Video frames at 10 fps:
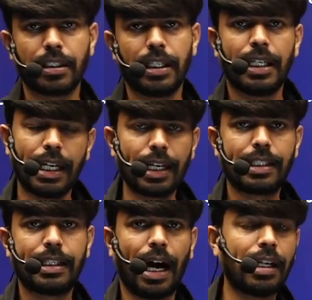
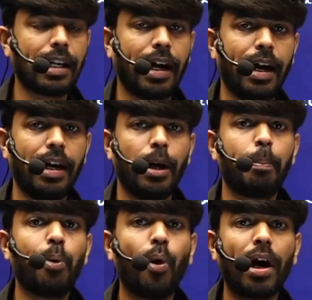Irutte, adre,
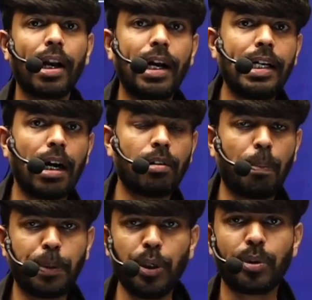poorly
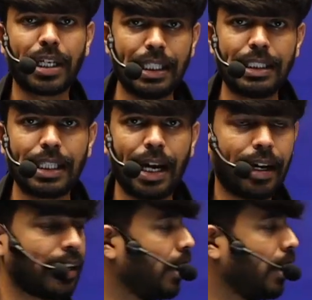developed you can say